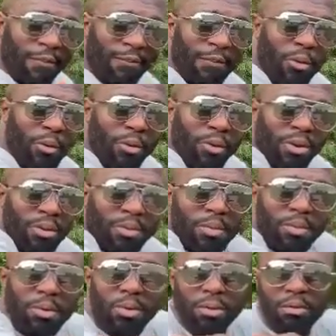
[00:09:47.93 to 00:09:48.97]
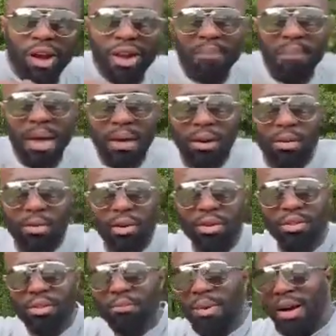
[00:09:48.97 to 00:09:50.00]
4, I'm going right back
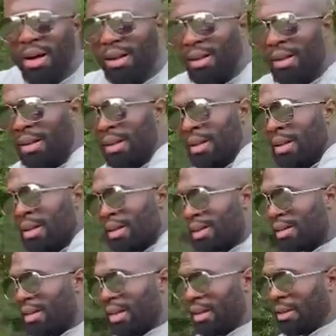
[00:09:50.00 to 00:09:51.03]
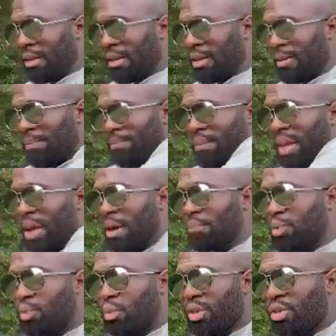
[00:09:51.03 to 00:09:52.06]
across the body again. Now I'm
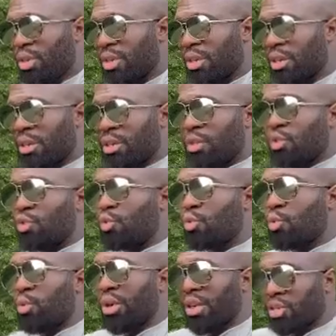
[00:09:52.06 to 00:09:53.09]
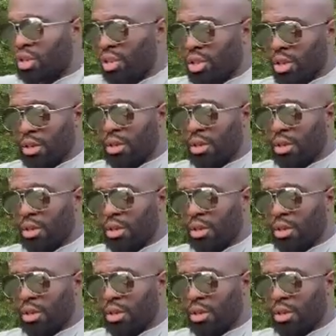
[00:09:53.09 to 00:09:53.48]
switching. Switch.